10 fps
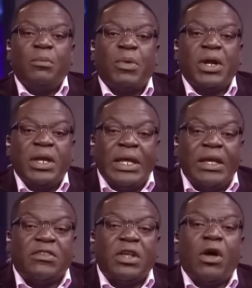But
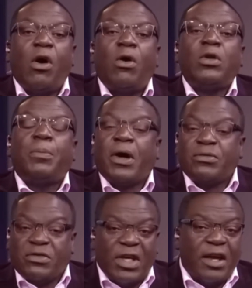is it all
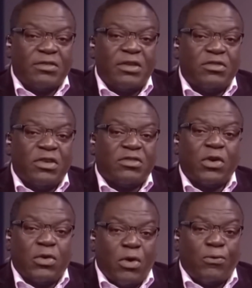about sex and just
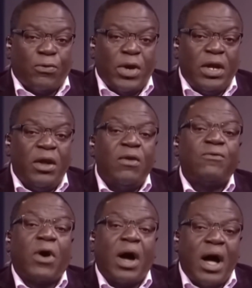a girlfriend
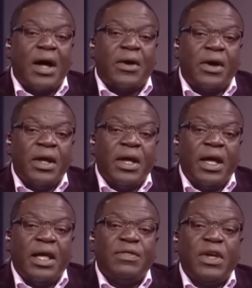for hire,
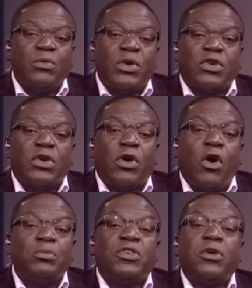and then return
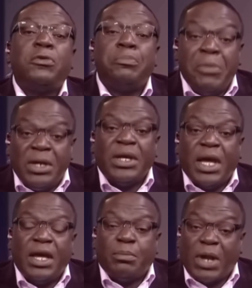home to
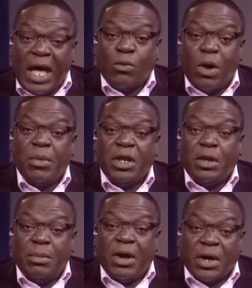humiliate black women
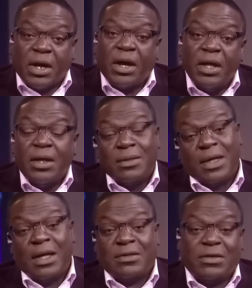in America?
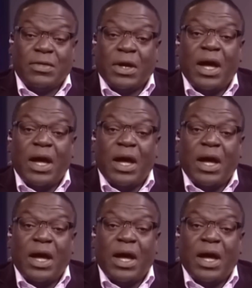That's the